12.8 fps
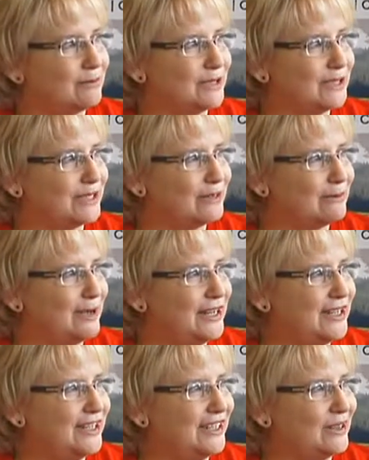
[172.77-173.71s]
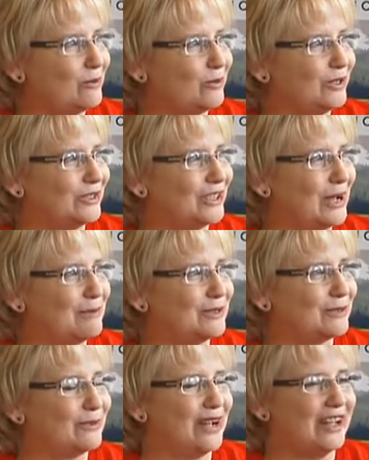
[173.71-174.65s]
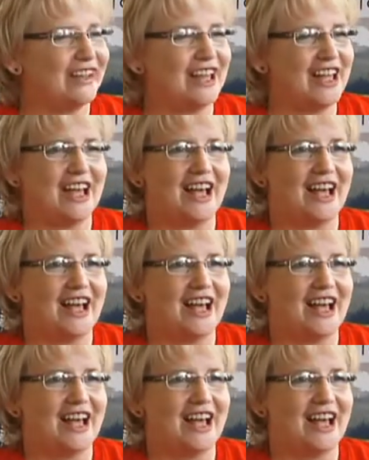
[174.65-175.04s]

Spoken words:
participating in the World Cup as well,